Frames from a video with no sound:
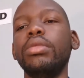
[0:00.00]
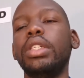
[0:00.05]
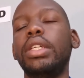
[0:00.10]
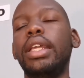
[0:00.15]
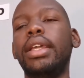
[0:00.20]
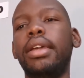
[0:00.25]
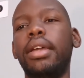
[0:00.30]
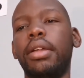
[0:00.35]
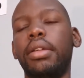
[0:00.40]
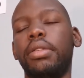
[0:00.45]

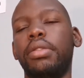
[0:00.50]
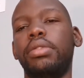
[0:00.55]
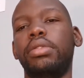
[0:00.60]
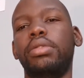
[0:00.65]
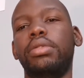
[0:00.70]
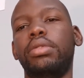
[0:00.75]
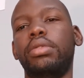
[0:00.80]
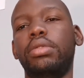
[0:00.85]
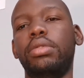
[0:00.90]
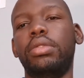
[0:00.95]
Yeah.
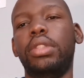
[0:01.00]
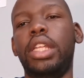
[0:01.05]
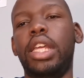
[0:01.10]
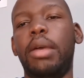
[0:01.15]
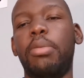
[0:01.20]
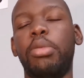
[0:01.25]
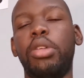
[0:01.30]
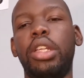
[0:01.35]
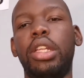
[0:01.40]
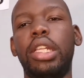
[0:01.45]

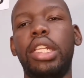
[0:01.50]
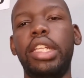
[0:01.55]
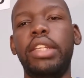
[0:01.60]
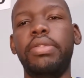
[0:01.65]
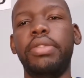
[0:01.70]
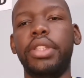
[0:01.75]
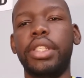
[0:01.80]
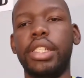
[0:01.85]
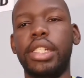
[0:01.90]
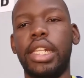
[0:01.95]
Yeah, I'm gonna
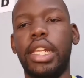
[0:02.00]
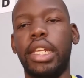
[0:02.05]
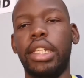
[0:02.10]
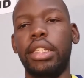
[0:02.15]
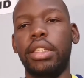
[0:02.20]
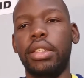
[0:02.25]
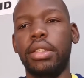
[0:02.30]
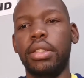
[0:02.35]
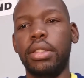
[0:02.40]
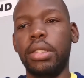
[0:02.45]
leave this
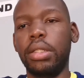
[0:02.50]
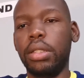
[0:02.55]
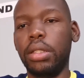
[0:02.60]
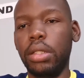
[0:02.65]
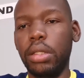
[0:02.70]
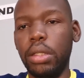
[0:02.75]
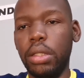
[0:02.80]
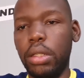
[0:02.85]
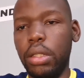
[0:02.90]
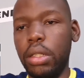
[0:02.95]
like this.
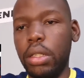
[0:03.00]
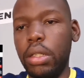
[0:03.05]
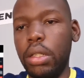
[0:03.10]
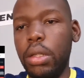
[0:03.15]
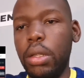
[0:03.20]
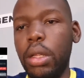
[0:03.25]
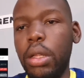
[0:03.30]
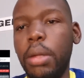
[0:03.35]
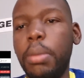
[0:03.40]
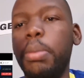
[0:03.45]

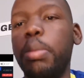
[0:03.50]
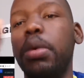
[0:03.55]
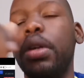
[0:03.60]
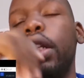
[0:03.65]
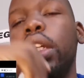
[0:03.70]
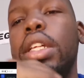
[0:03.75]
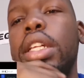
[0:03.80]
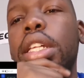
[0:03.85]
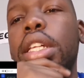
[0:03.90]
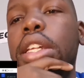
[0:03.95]
I'm
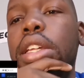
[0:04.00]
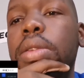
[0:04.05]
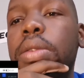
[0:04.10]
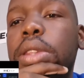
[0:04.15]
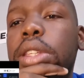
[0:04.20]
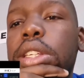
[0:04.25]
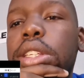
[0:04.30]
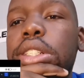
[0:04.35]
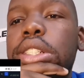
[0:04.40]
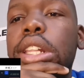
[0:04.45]
gonna
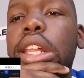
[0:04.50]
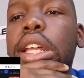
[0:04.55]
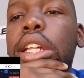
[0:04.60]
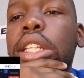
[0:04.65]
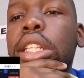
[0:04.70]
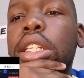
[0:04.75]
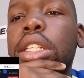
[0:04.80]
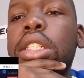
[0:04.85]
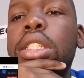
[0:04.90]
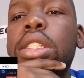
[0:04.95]
leave this
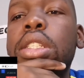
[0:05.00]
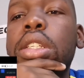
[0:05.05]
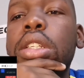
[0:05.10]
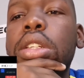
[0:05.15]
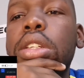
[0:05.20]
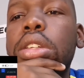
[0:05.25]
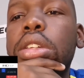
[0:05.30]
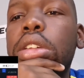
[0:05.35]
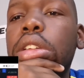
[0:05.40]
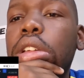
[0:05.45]
like this.
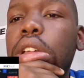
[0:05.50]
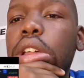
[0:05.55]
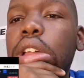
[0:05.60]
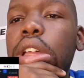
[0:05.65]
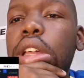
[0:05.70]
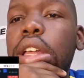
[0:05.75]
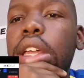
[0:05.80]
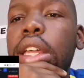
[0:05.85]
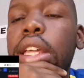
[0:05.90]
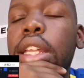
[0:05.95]

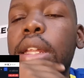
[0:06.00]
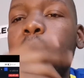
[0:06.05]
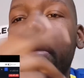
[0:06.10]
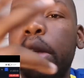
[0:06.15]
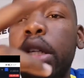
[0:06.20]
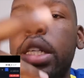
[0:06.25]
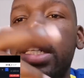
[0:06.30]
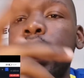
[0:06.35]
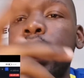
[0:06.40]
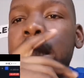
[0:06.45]
And I'm
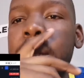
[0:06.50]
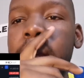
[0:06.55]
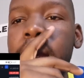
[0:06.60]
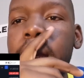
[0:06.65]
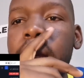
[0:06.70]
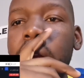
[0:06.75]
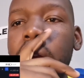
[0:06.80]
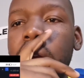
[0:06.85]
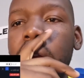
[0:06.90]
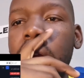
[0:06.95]
gonna
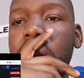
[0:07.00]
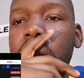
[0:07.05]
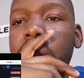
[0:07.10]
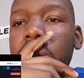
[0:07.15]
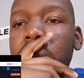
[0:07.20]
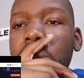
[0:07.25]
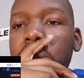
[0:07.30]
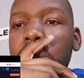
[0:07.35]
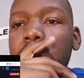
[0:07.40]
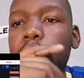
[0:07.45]
say,
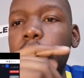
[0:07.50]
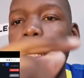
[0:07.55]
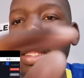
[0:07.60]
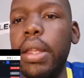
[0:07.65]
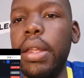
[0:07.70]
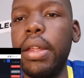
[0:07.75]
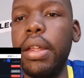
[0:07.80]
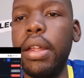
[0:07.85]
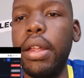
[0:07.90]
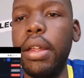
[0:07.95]

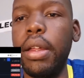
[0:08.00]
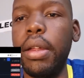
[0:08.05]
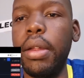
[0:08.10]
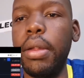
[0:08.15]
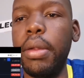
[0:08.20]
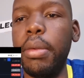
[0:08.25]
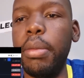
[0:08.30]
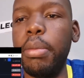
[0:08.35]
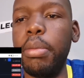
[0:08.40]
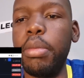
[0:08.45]

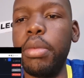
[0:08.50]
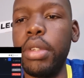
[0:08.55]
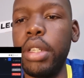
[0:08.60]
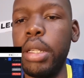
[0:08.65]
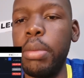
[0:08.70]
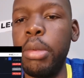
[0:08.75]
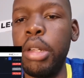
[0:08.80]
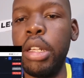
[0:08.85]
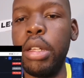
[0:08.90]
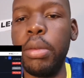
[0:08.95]

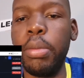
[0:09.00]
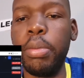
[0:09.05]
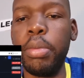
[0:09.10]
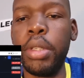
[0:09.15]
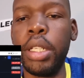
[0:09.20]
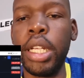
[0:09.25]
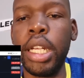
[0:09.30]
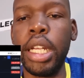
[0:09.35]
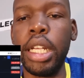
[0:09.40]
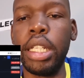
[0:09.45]
let me
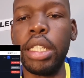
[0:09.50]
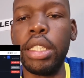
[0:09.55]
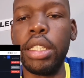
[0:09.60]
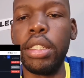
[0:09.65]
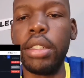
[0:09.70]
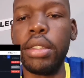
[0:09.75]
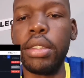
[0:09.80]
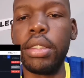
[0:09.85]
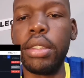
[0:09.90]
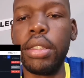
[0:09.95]
tag
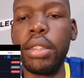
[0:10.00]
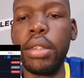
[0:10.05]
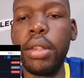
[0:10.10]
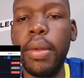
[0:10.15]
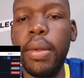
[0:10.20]
these.